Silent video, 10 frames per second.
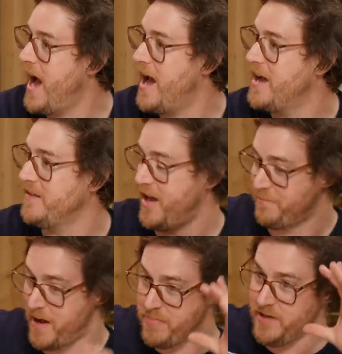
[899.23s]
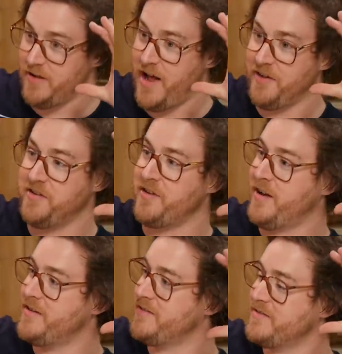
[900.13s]
Yeah, I had like my big glasses
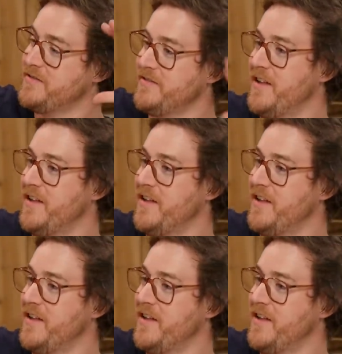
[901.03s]
on. Yeah, that